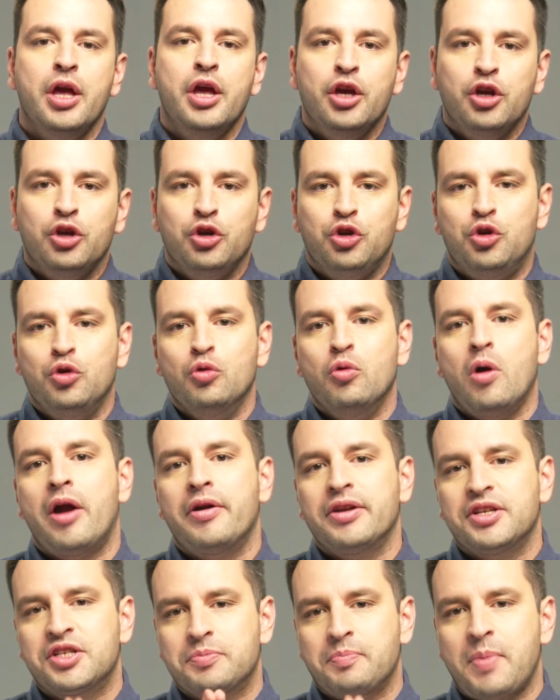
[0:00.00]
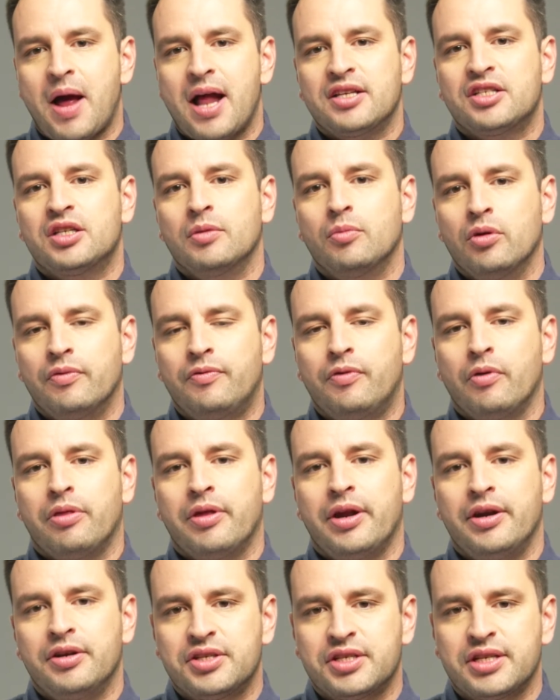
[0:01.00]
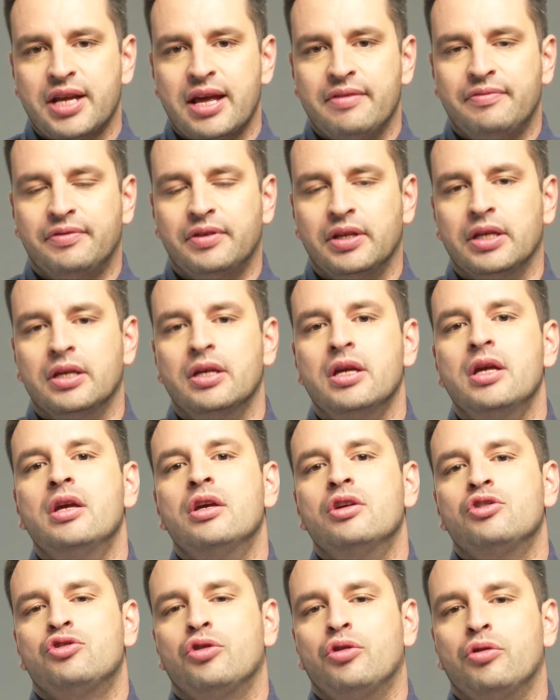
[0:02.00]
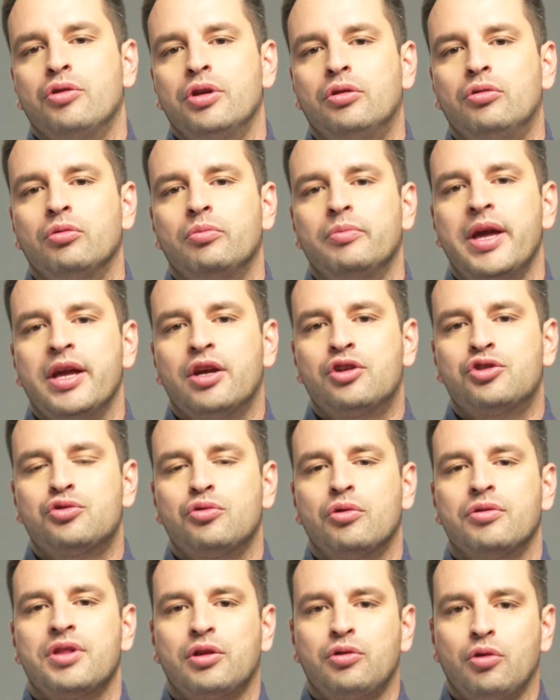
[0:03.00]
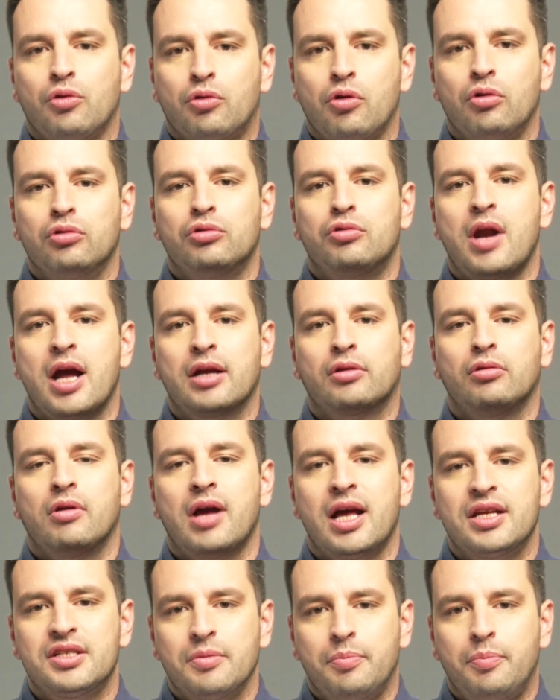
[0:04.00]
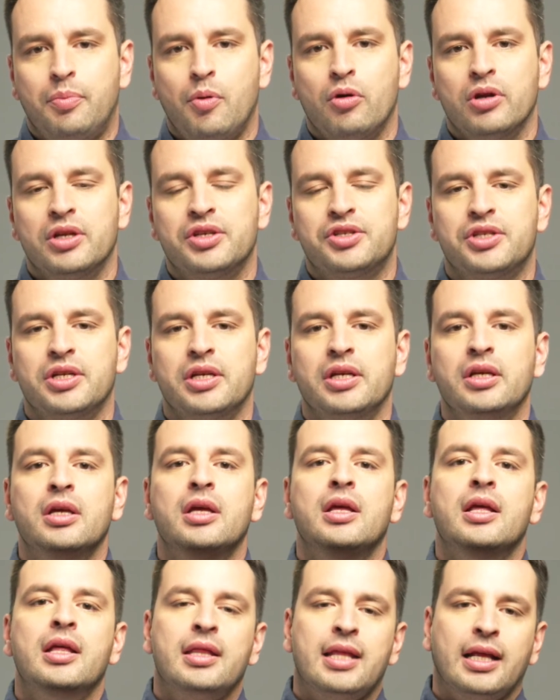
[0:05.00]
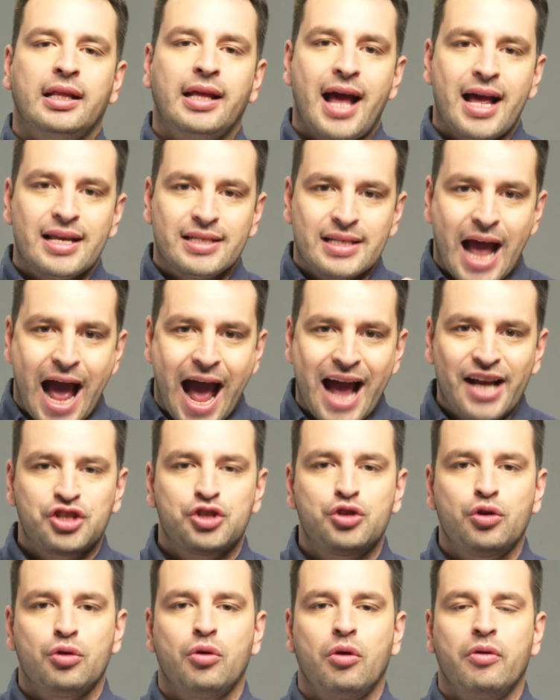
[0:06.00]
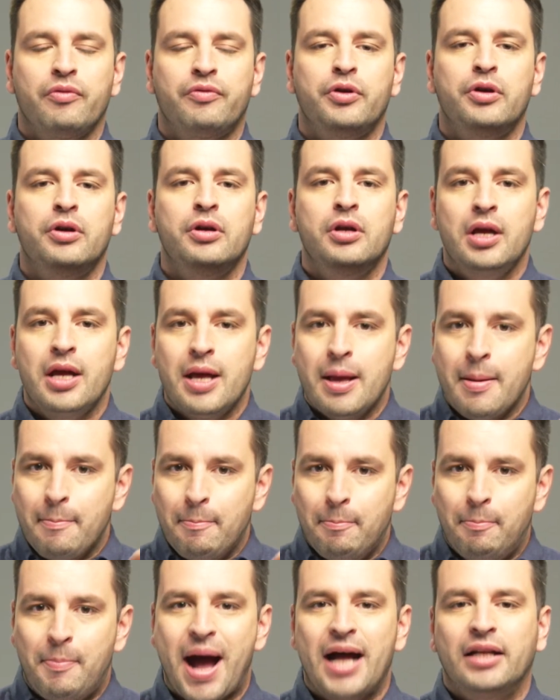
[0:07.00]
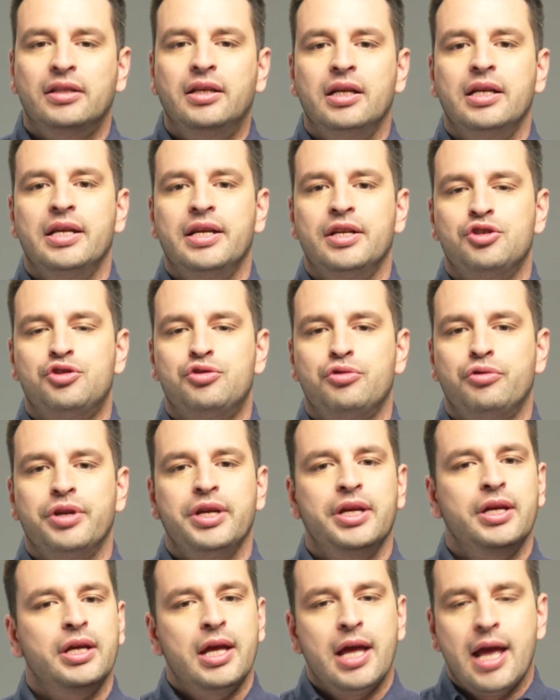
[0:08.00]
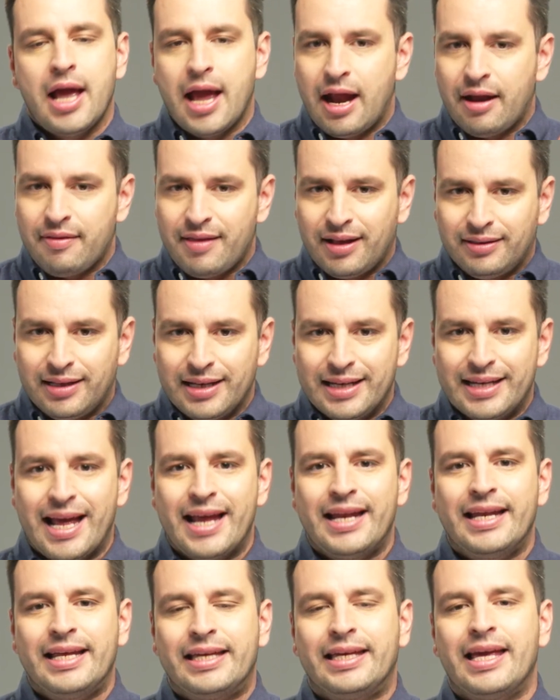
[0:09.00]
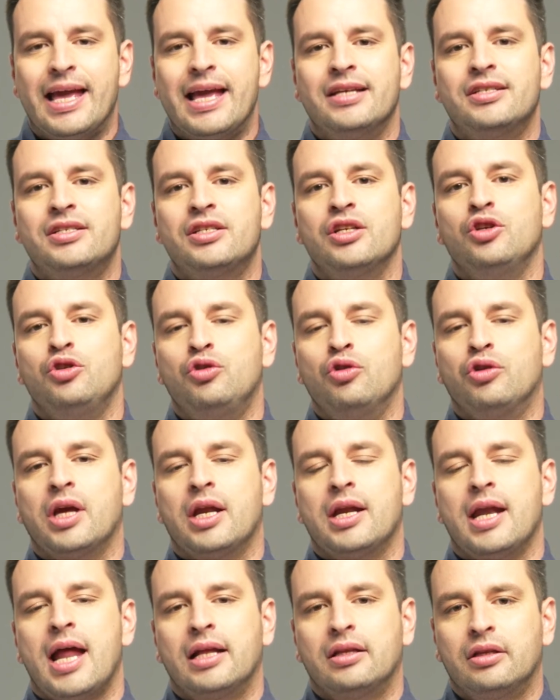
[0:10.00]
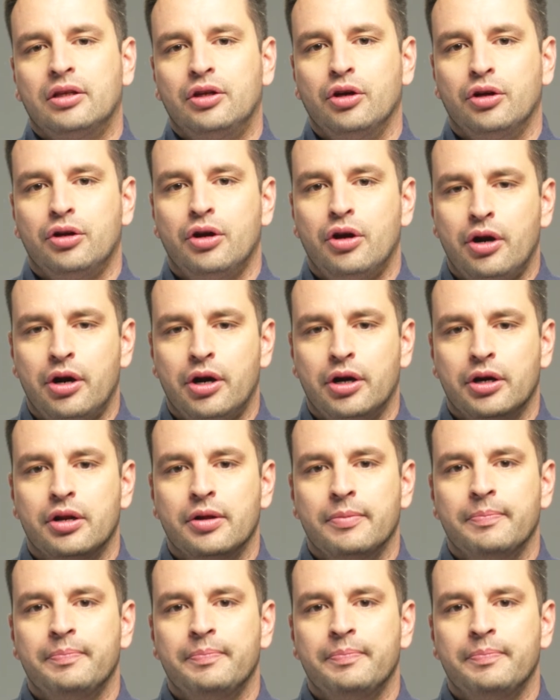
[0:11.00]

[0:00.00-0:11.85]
You are responsible for their safety. So you need to make sure that your contractor has a policy that has action over bodily injury and that in any case you cannot get hurt.